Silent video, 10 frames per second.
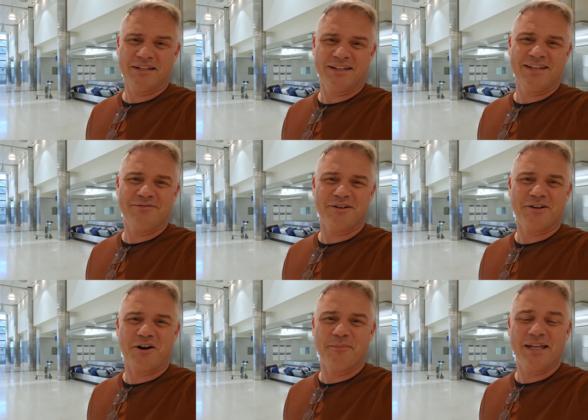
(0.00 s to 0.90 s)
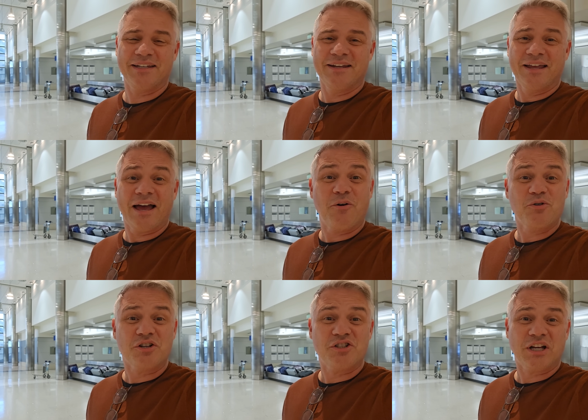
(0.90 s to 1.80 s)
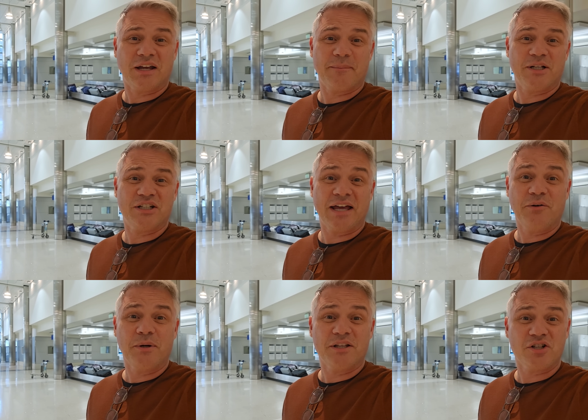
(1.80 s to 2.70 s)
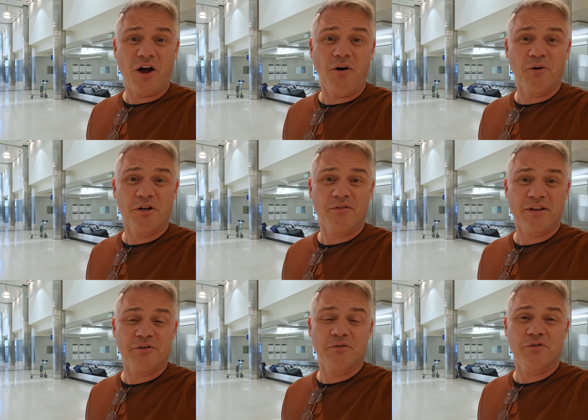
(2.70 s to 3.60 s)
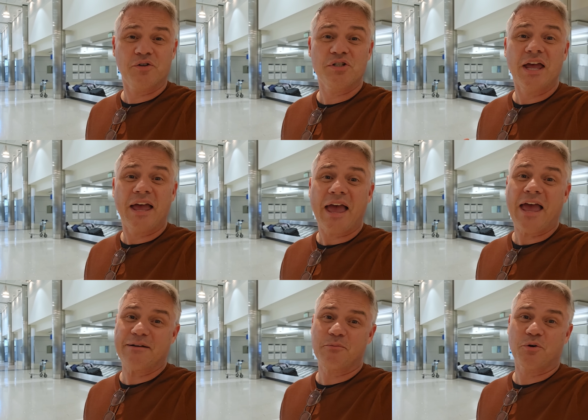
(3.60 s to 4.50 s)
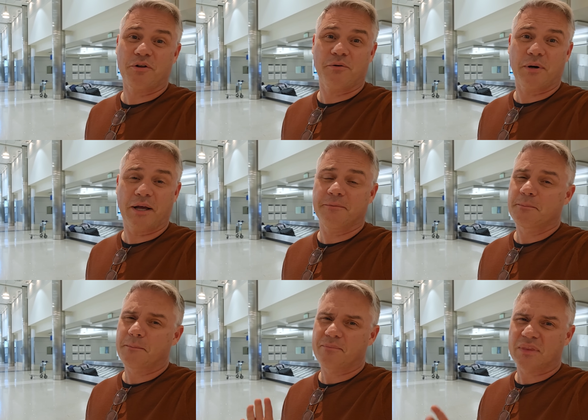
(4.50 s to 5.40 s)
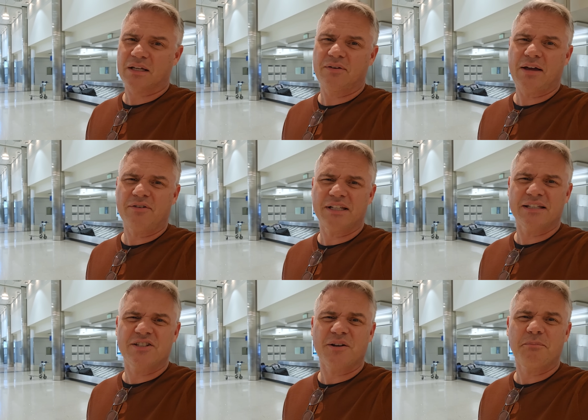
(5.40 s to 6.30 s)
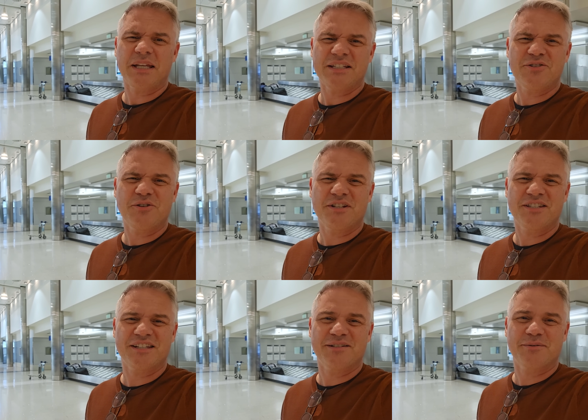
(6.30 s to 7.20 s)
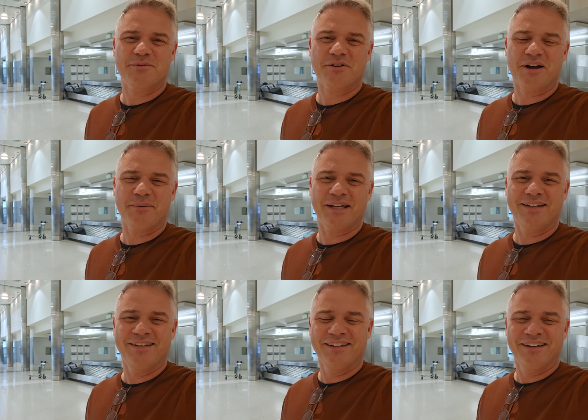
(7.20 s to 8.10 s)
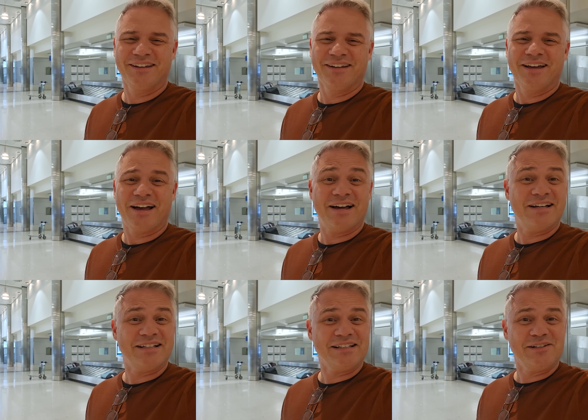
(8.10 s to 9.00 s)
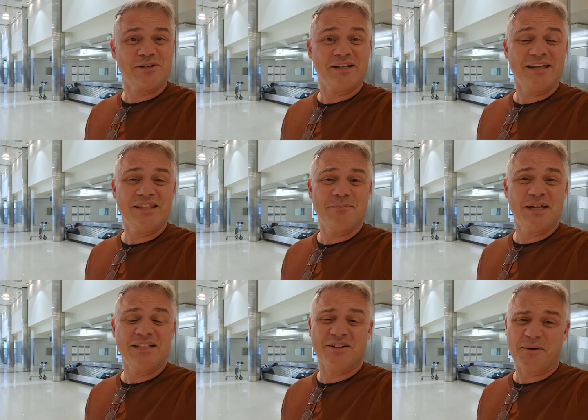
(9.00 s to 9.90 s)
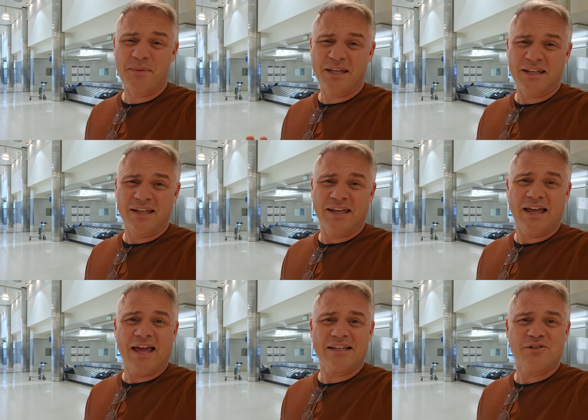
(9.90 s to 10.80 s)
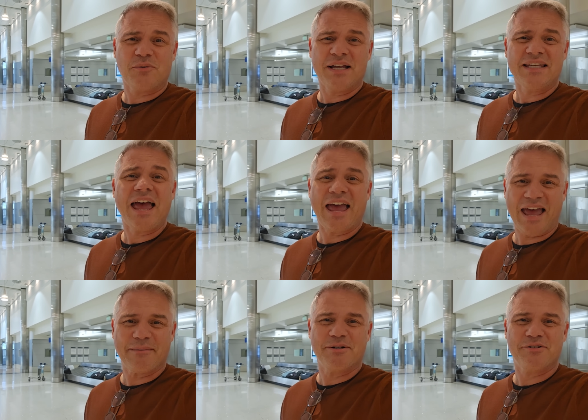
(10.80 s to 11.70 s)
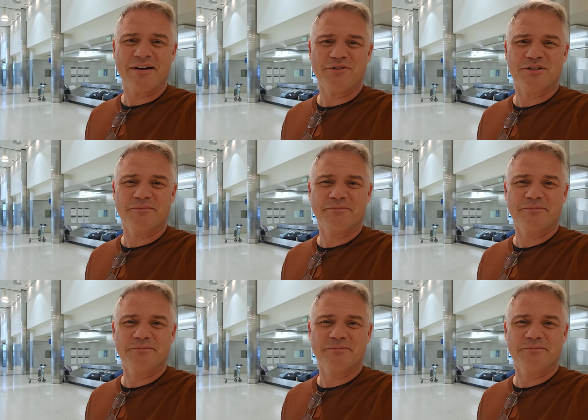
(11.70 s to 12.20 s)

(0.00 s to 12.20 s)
leave a comment. Also, check out my channel where there's a whole lot of other reviews and more on the way. If you haven't done so, please do consider subscribing. Uh, look, in the meantime, as always, happy travels.